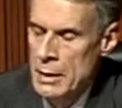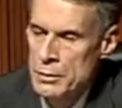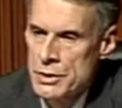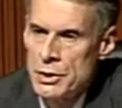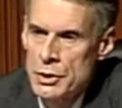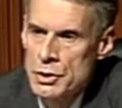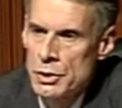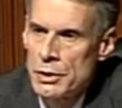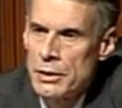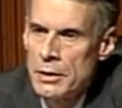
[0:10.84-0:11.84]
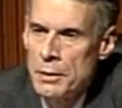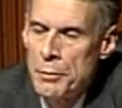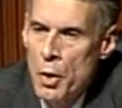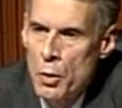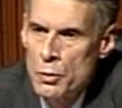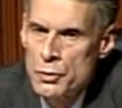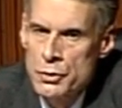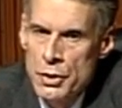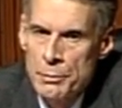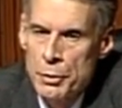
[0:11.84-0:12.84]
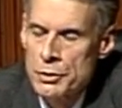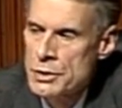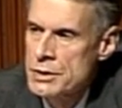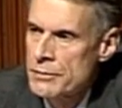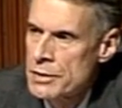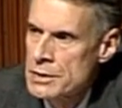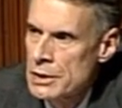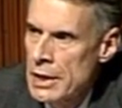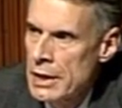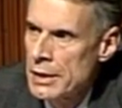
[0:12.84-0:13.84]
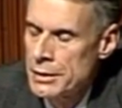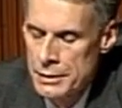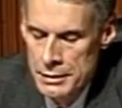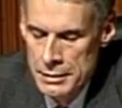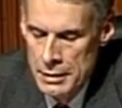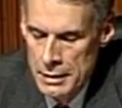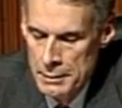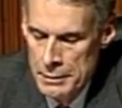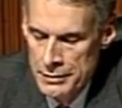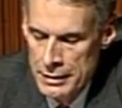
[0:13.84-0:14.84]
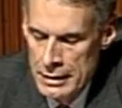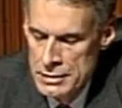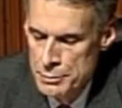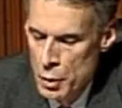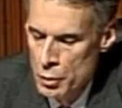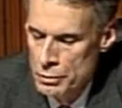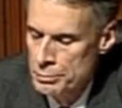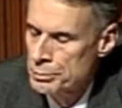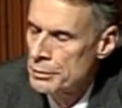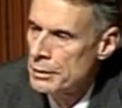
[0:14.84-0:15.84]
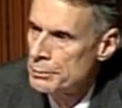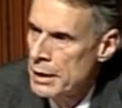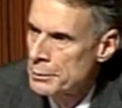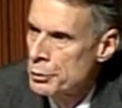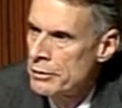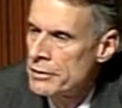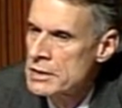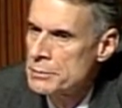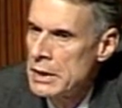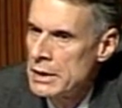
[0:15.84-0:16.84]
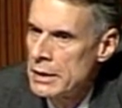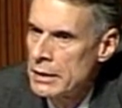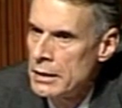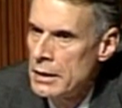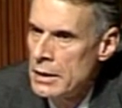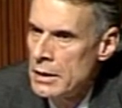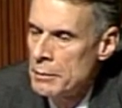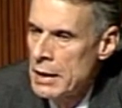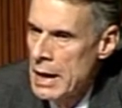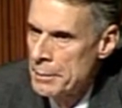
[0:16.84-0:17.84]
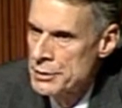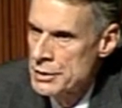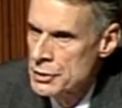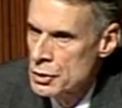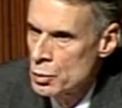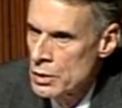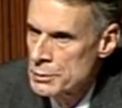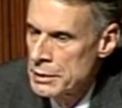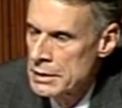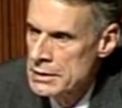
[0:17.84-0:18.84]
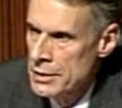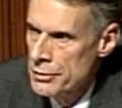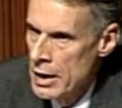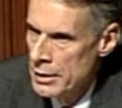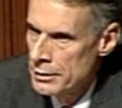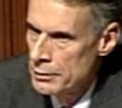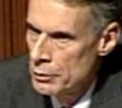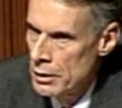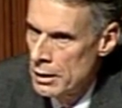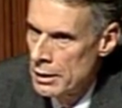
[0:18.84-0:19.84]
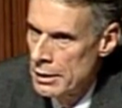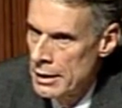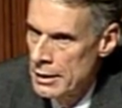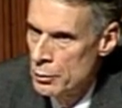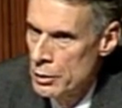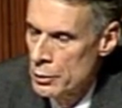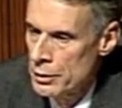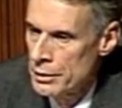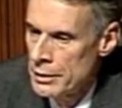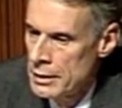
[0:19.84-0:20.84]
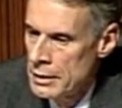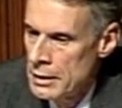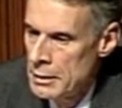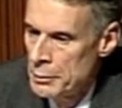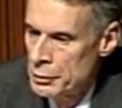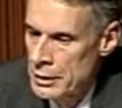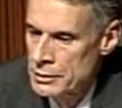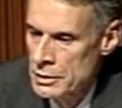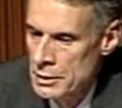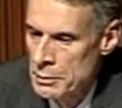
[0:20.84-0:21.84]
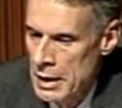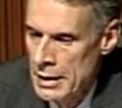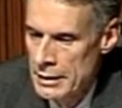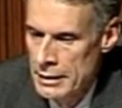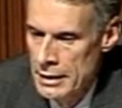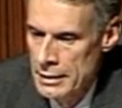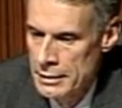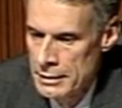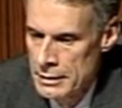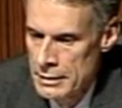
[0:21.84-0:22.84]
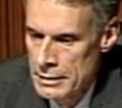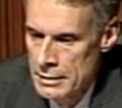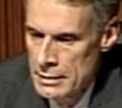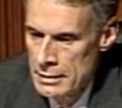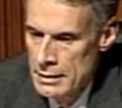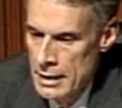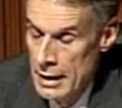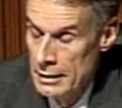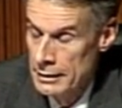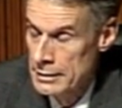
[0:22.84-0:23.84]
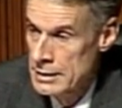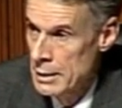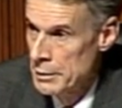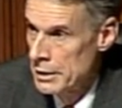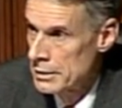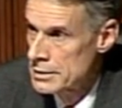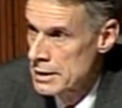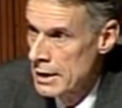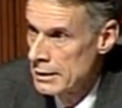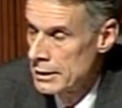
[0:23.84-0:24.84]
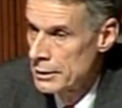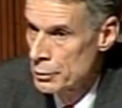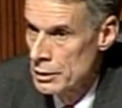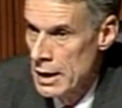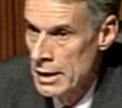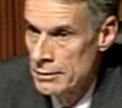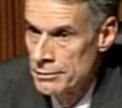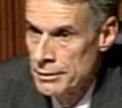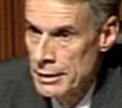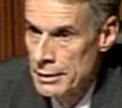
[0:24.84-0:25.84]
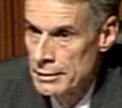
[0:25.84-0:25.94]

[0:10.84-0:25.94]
initially opposed to the purchase of this land. I think I spoke at a previous meeting. My opposition was because I thought, A, we were potentially buying a highly contaminated site and there were a lot of